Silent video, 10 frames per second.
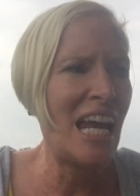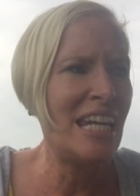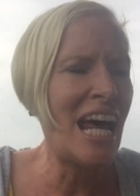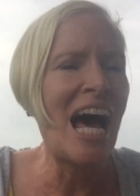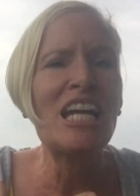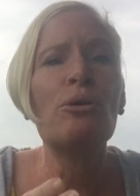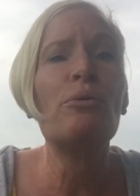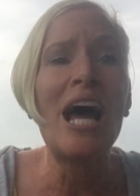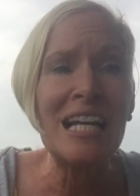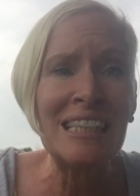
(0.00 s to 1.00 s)
not at
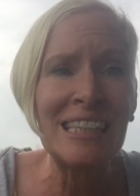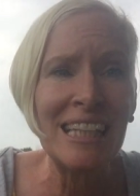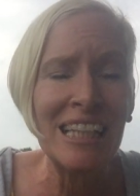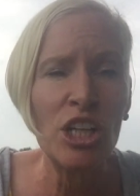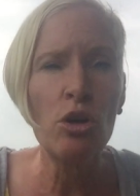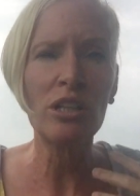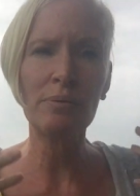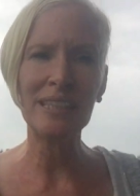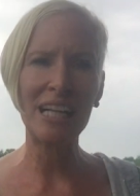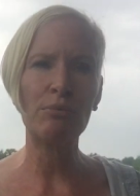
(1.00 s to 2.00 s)
rest, you know, because
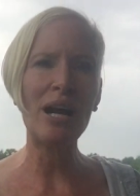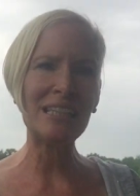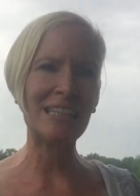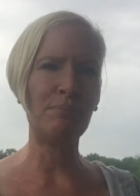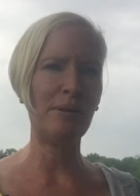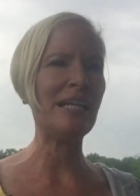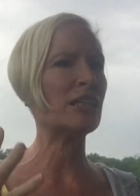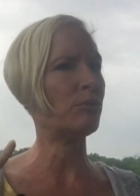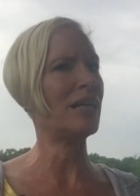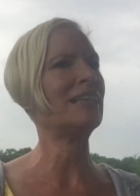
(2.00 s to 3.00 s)
we say rest in
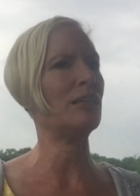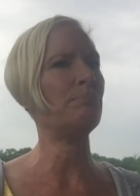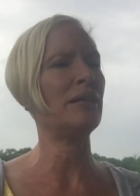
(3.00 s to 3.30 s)
peace, rest in